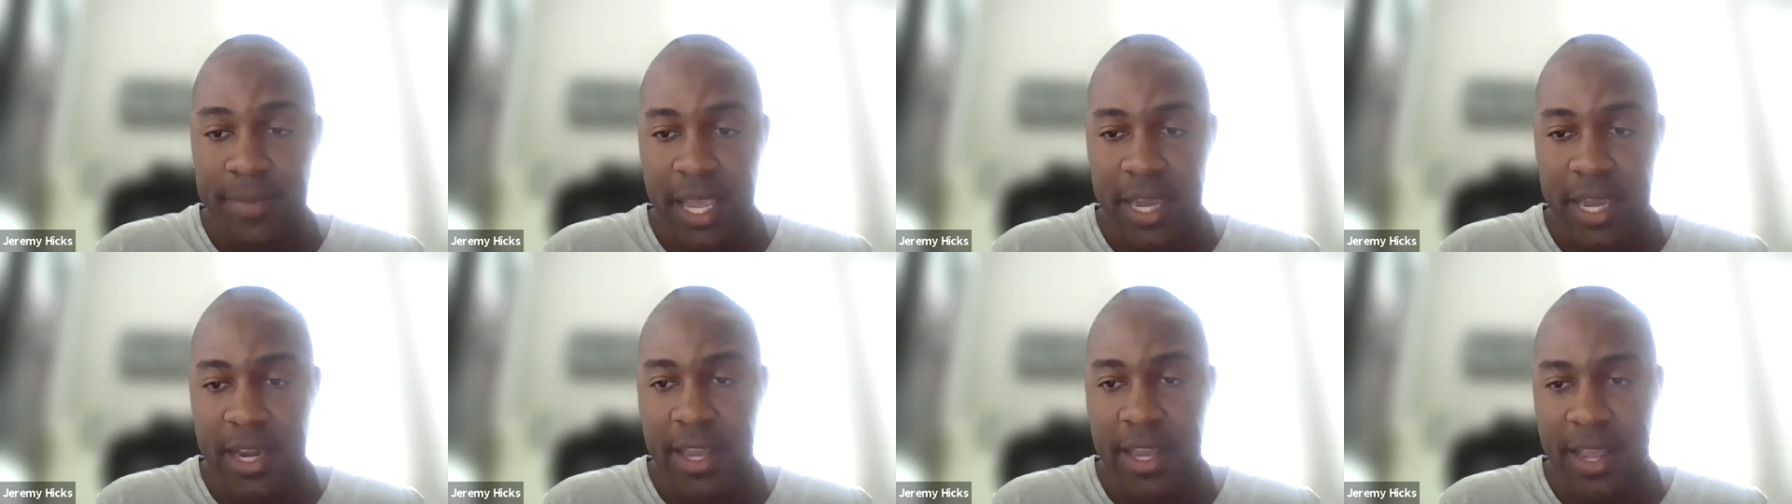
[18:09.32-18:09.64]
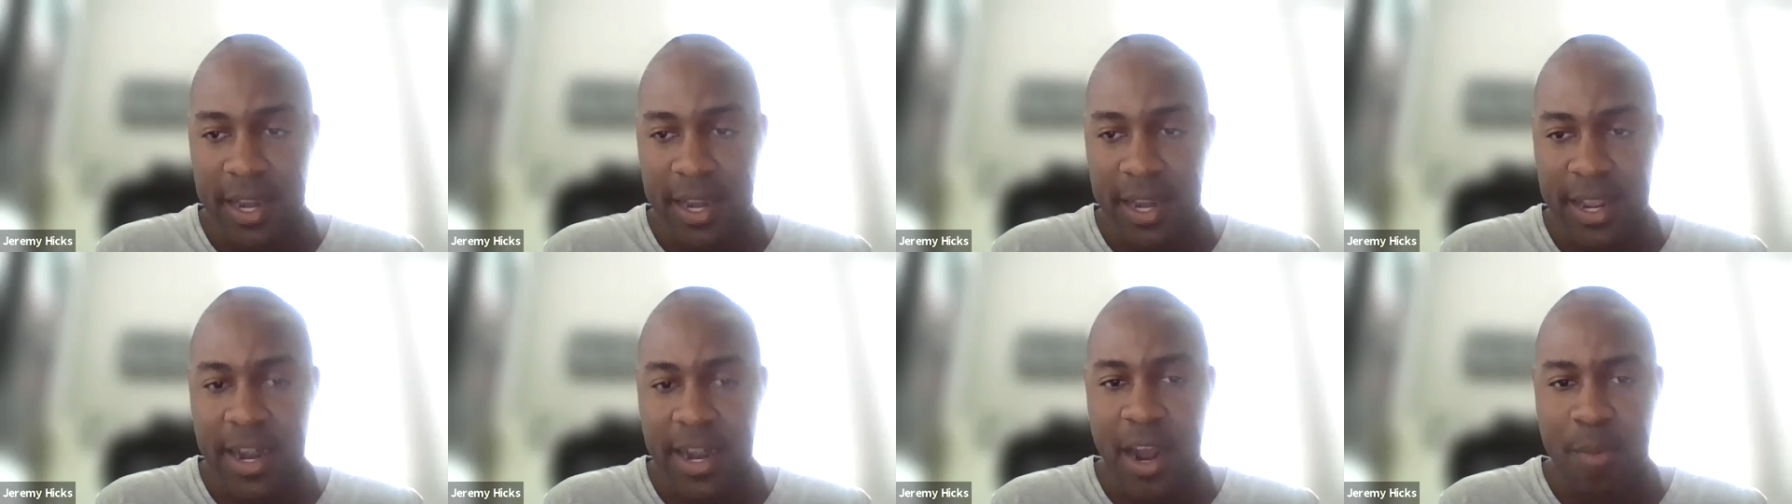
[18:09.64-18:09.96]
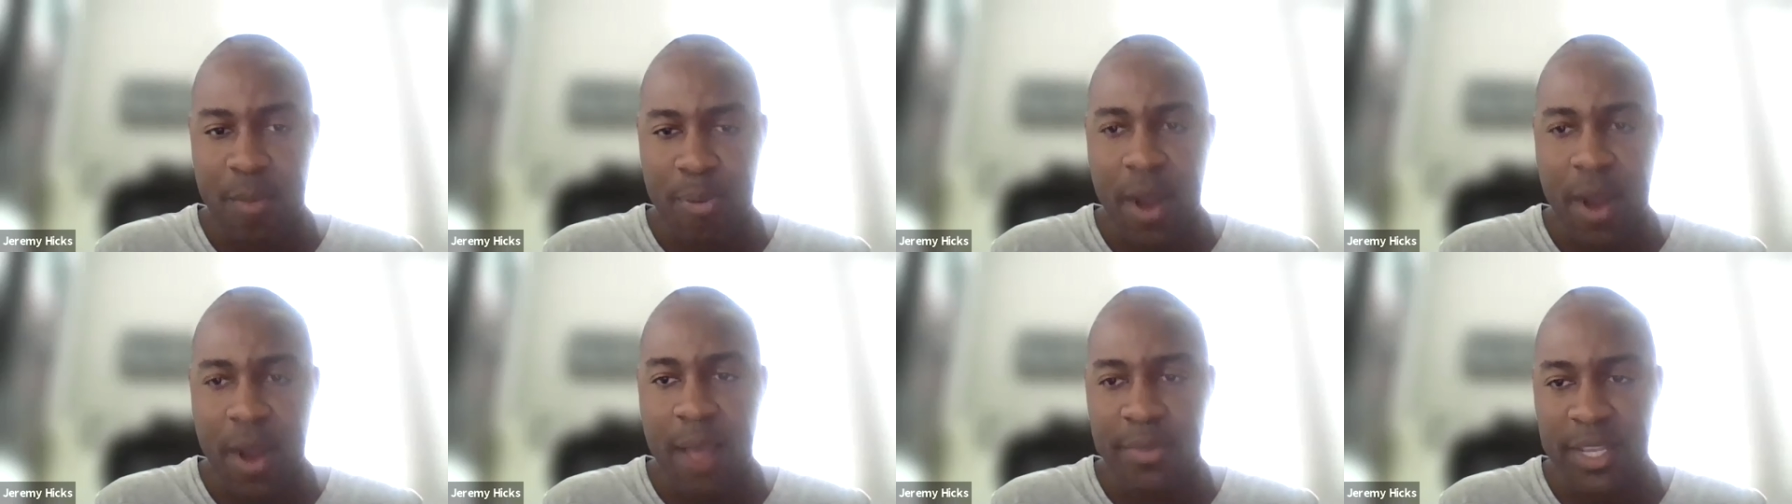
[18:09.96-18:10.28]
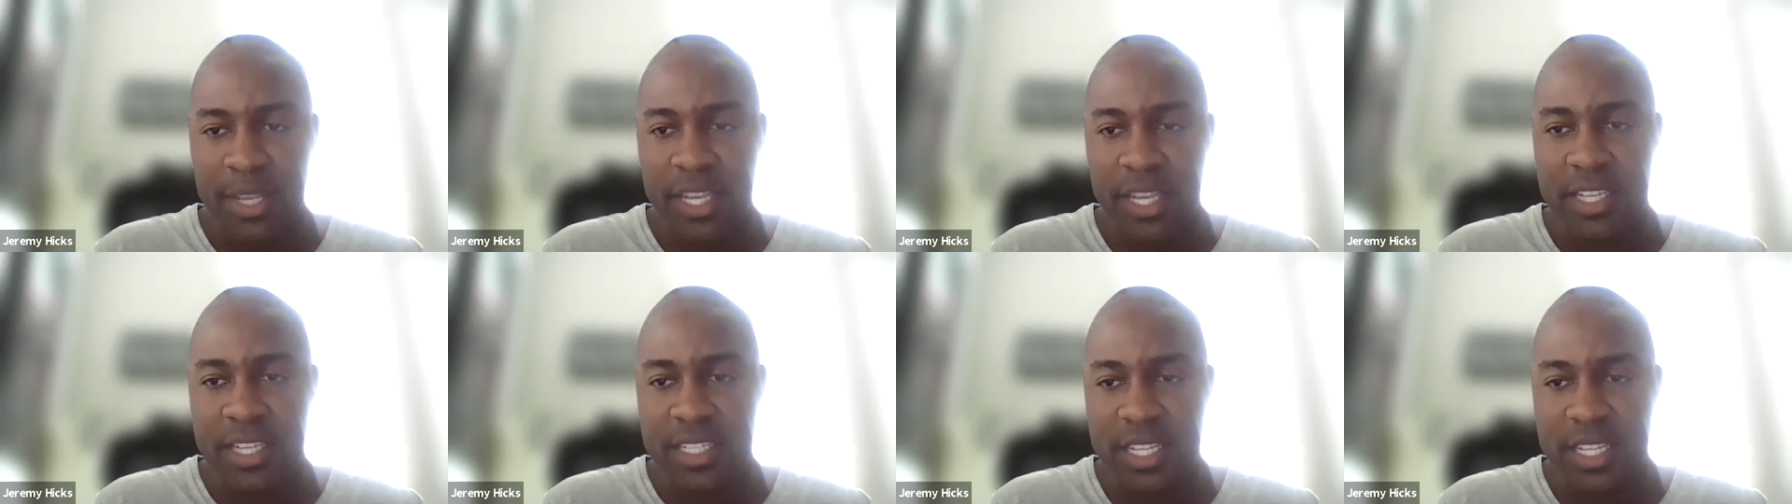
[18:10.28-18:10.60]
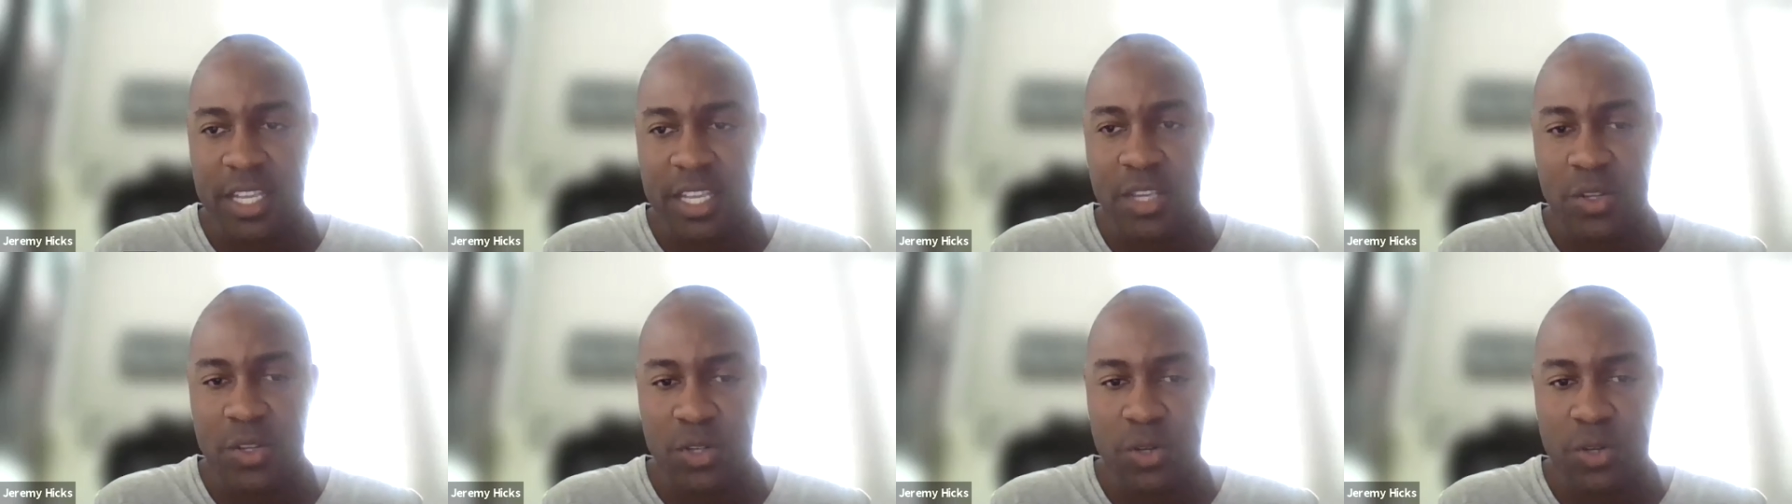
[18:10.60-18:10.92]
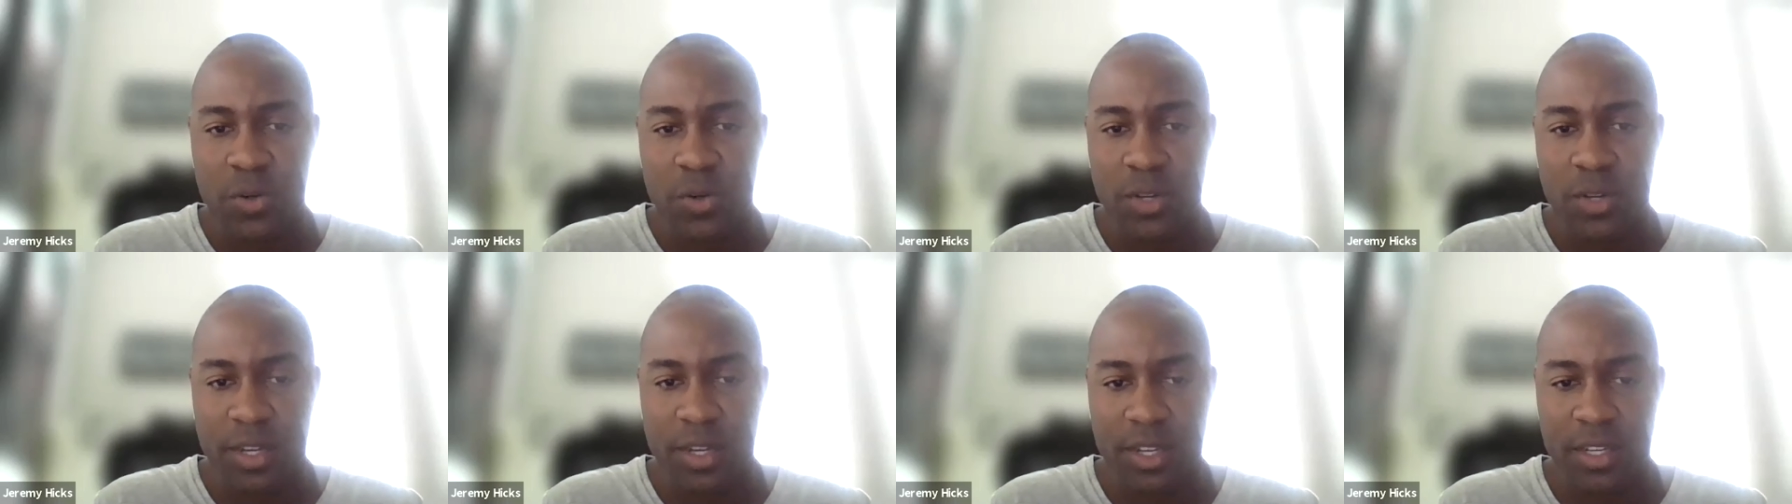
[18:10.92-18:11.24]
And then I'll probably continue
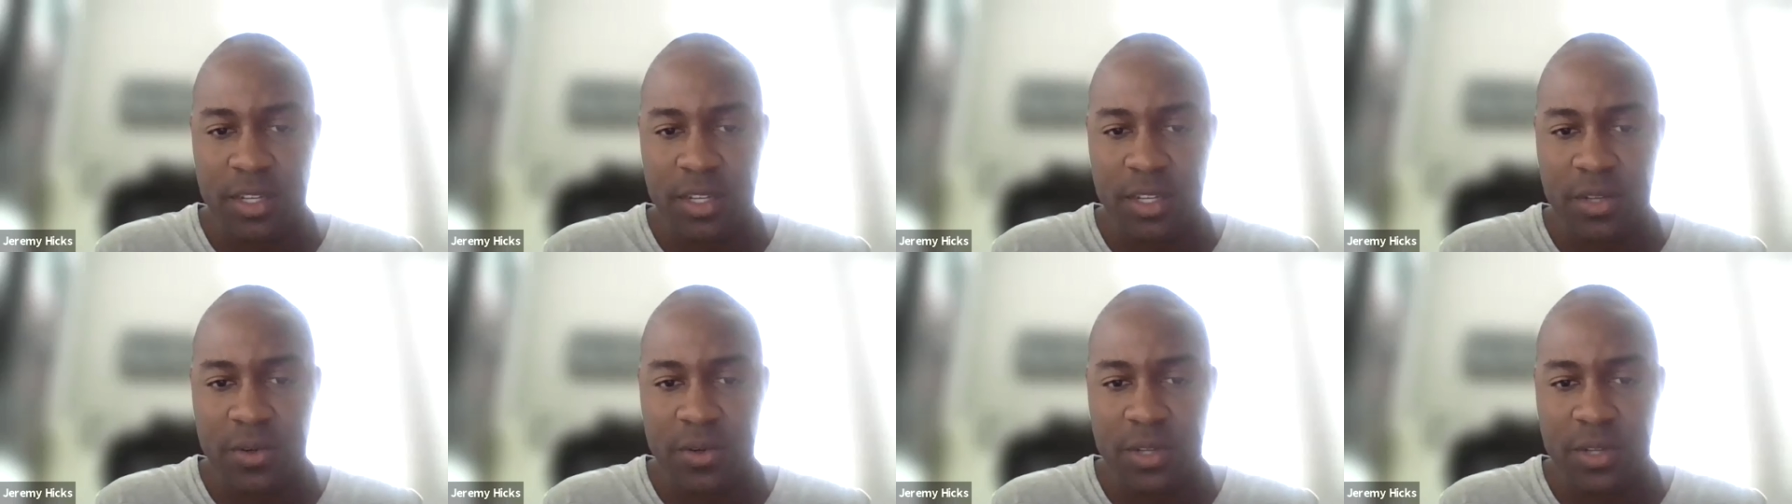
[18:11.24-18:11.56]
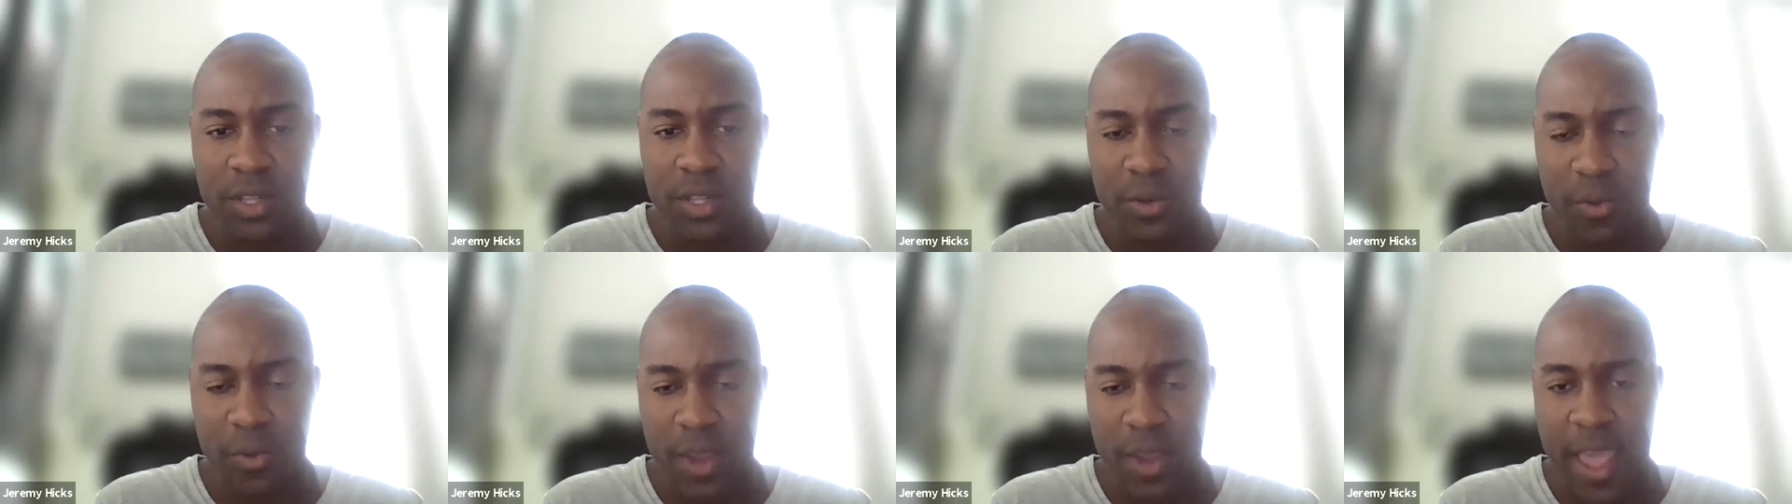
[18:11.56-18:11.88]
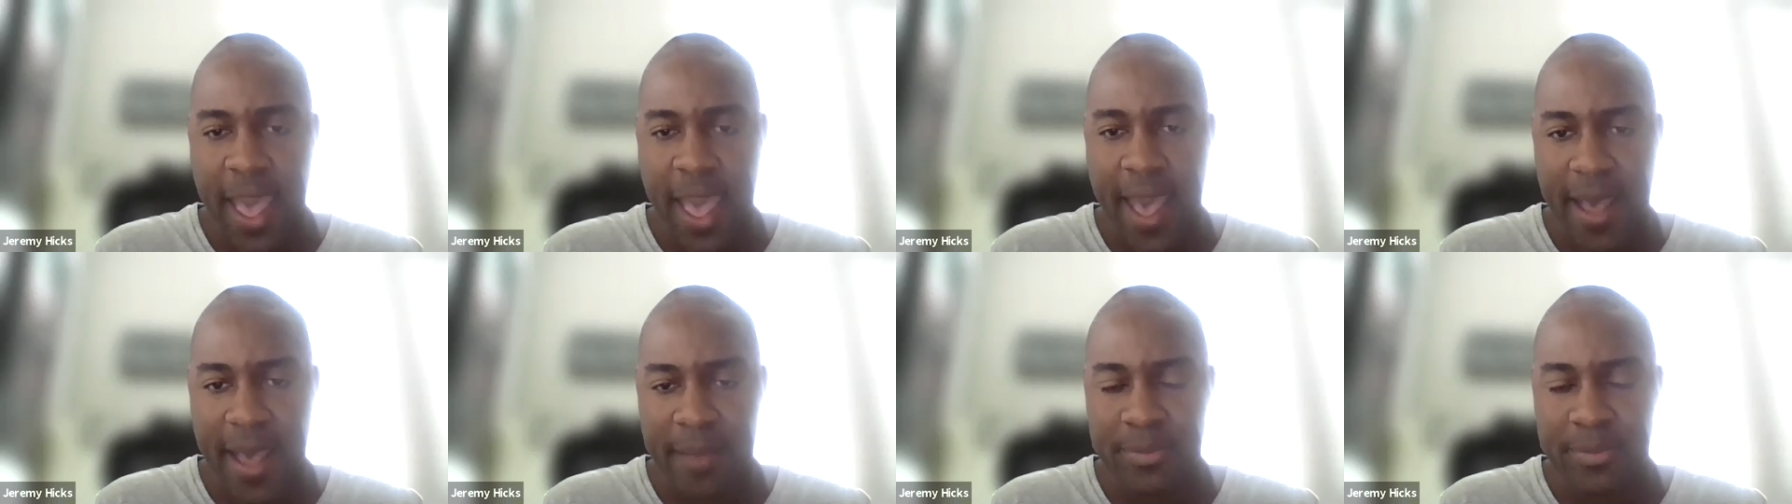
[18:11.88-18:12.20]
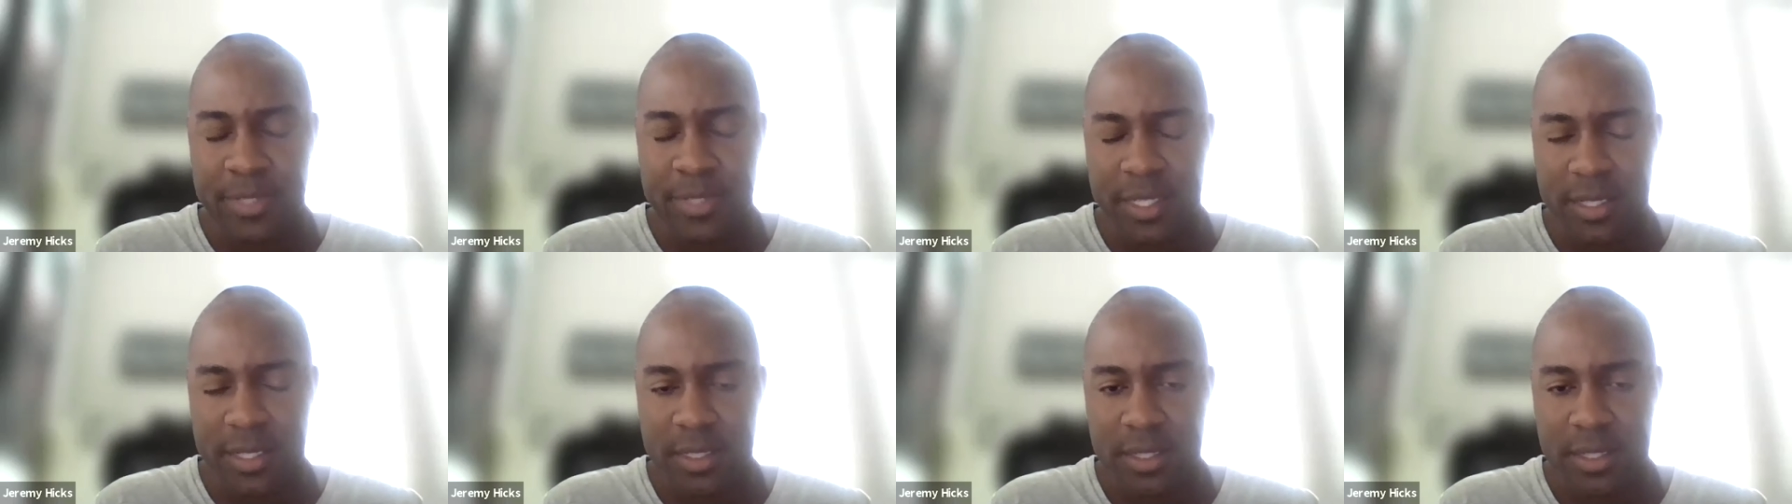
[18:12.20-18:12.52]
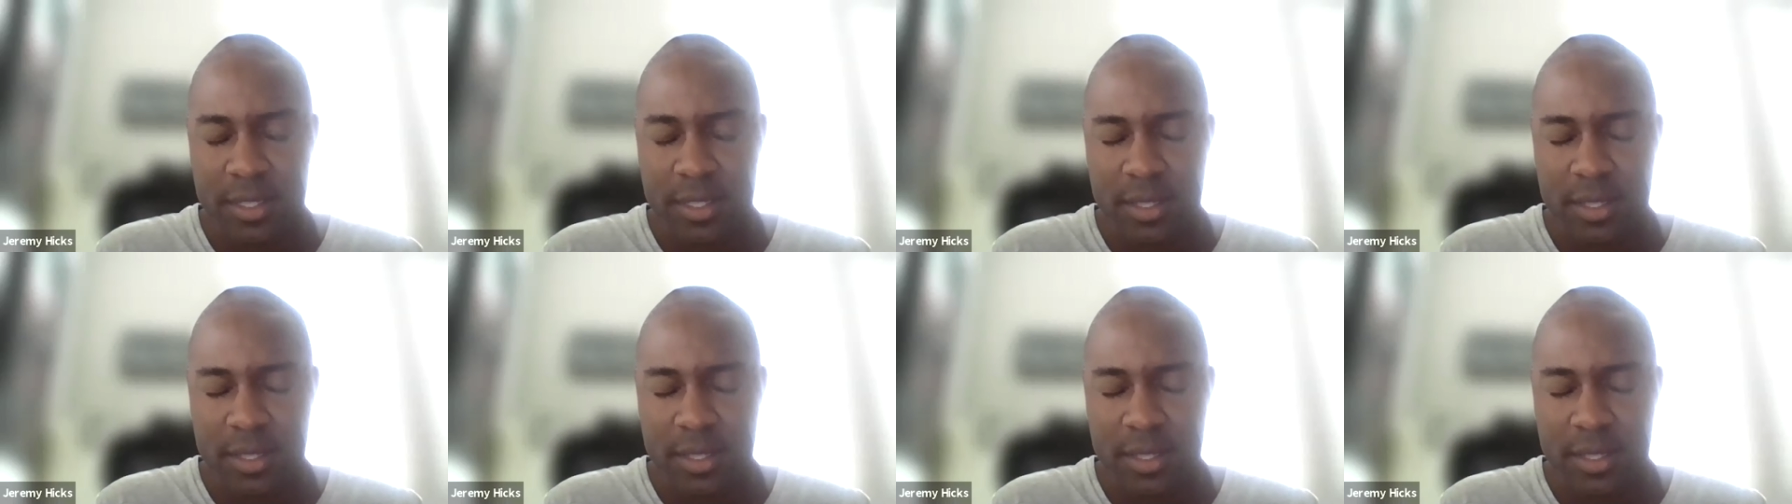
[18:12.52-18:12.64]
doing the rehabs.